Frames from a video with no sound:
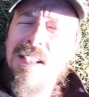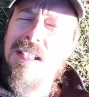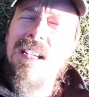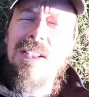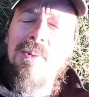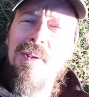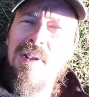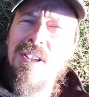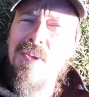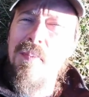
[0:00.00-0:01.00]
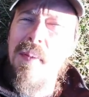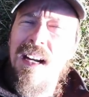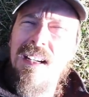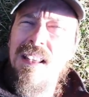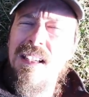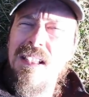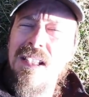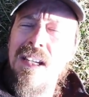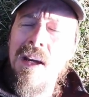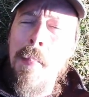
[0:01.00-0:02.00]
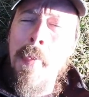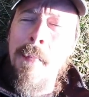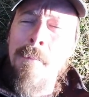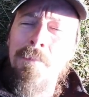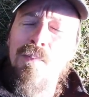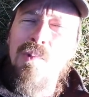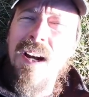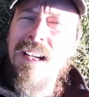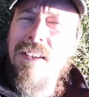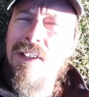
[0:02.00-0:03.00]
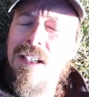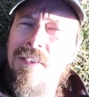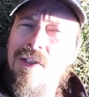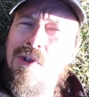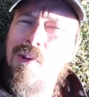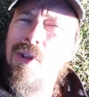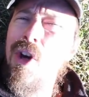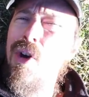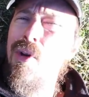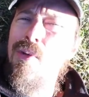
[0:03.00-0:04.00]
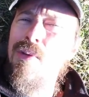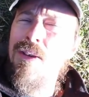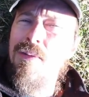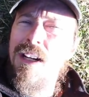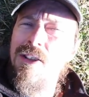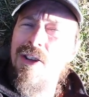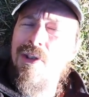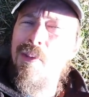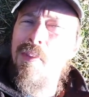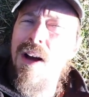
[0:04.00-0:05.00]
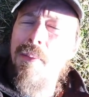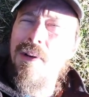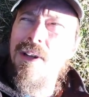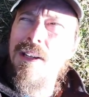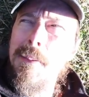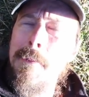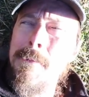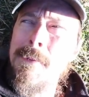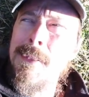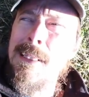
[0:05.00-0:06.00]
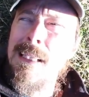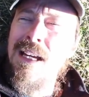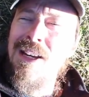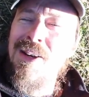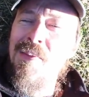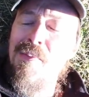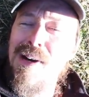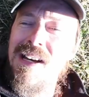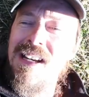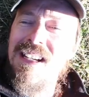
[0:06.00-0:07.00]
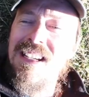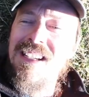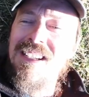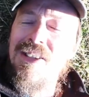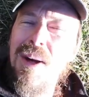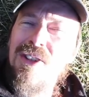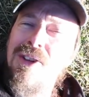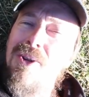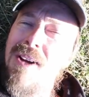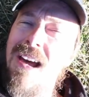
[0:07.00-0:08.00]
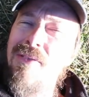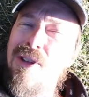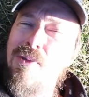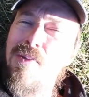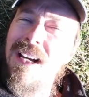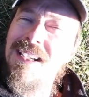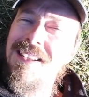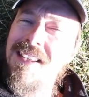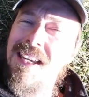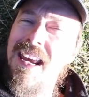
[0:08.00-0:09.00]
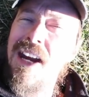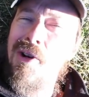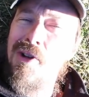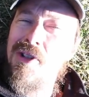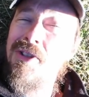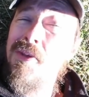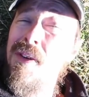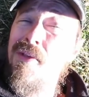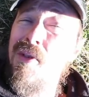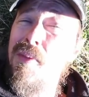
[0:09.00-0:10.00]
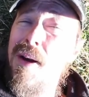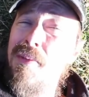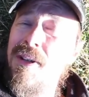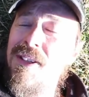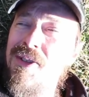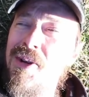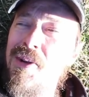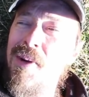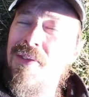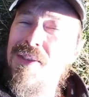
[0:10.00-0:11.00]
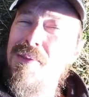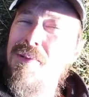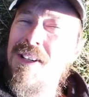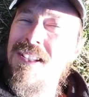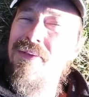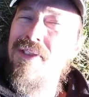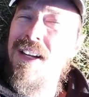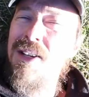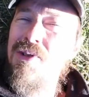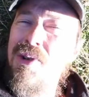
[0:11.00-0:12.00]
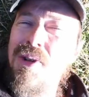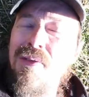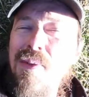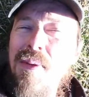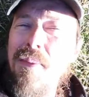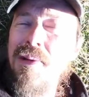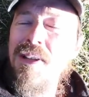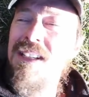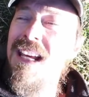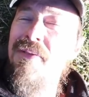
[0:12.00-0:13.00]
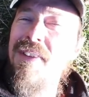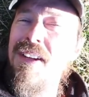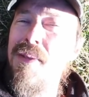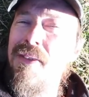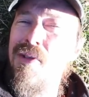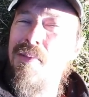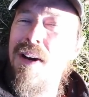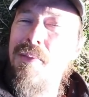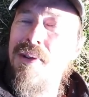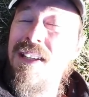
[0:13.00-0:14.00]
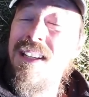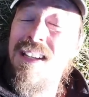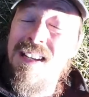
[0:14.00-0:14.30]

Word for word: States we respect this right of an individual to own and regulate their property, but you actually don't have any right to the air just above your property. So if someone wants to fly a drone over your property, 10 feet above your property.